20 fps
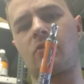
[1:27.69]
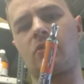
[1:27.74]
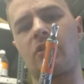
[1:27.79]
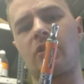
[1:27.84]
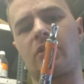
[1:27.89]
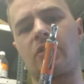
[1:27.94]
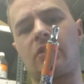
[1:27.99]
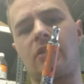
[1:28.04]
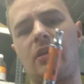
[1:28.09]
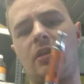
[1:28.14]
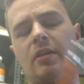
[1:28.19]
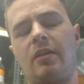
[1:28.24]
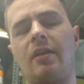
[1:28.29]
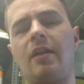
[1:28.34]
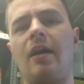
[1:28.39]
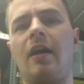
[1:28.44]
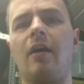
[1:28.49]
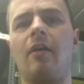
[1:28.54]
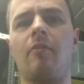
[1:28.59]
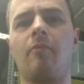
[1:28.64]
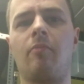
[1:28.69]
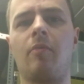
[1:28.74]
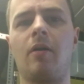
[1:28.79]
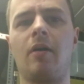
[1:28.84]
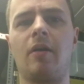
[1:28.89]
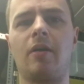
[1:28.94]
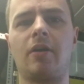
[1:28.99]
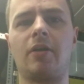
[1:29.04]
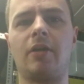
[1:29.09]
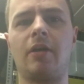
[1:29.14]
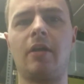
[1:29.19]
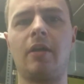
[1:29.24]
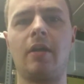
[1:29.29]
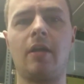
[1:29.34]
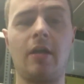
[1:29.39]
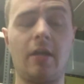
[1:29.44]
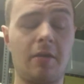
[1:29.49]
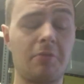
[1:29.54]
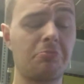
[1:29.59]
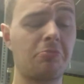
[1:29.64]
just in and out of work.
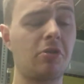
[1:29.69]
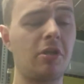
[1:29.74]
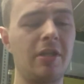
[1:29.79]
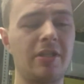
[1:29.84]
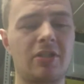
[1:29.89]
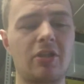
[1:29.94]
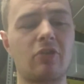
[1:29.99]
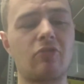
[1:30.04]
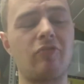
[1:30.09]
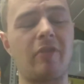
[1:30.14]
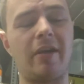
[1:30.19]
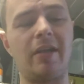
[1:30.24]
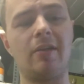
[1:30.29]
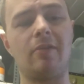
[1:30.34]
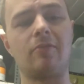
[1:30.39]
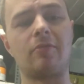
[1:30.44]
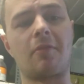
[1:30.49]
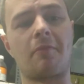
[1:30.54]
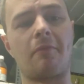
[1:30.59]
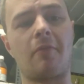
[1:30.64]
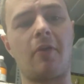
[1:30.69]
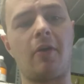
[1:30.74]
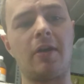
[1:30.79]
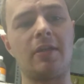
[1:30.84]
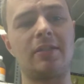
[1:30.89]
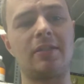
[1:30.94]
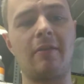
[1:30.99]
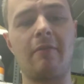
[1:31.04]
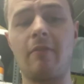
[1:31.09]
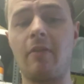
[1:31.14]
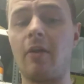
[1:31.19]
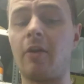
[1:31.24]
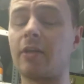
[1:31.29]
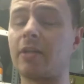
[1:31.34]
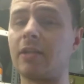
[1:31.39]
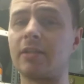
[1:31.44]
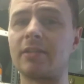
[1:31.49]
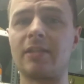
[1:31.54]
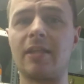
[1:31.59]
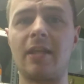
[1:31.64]
It's a great little device. If,
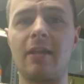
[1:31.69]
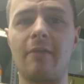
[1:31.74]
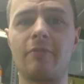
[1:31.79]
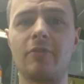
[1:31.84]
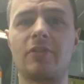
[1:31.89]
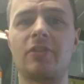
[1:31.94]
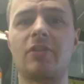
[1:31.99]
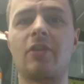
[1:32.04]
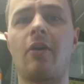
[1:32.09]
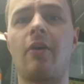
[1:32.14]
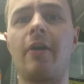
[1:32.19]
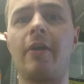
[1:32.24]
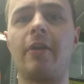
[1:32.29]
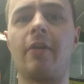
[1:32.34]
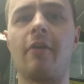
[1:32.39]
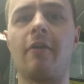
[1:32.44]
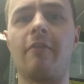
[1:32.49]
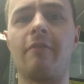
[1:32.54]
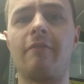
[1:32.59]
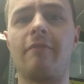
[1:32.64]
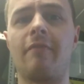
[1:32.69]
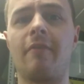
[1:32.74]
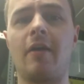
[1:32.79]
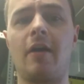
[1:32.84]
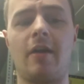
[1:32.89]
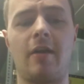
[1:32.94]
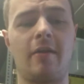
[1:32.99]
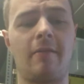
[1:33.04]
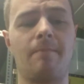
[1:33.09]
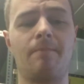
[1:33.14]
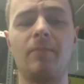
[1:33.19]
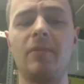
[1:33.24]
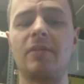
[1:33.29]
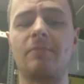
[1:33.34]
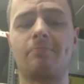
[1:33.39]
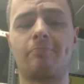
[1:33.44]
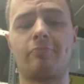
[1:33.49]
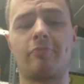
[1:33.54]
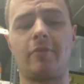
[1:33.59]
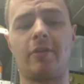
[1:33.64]
like I said, if you're starting off,
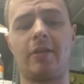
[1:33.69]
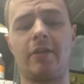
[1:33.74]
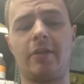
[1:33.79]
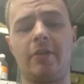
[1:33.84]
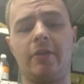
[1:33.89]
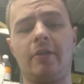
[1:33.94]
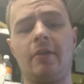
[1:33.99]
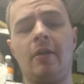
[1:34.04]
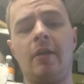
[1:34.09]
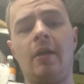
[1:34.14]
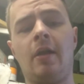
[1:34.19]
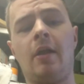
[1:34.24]
it's brilliant.